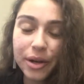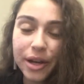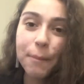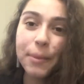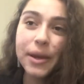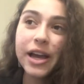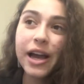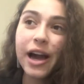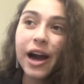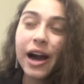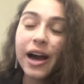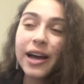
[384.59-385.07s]

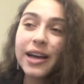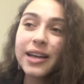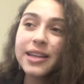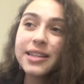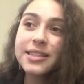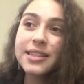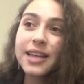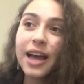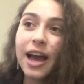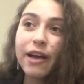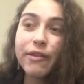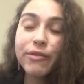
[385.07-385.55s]
because
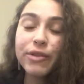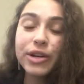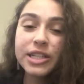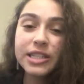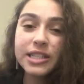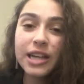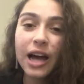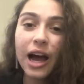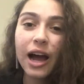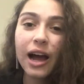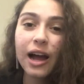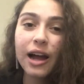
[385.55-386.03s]
every
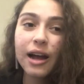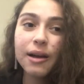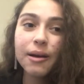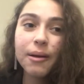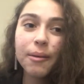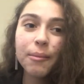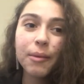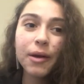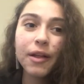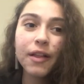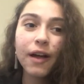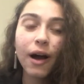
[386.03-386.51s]

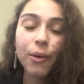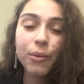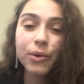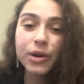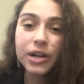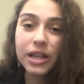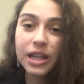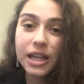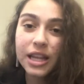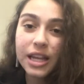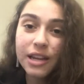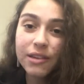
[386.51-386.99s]
time I
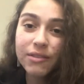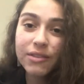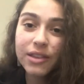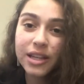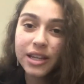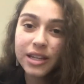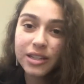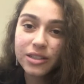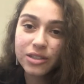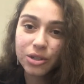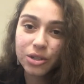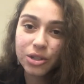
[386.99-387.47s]
would leave the
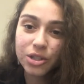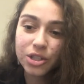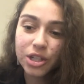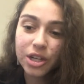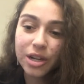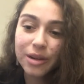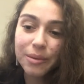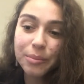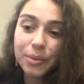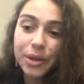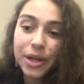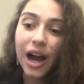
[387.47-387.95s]

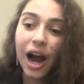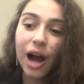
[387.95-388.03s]
internship,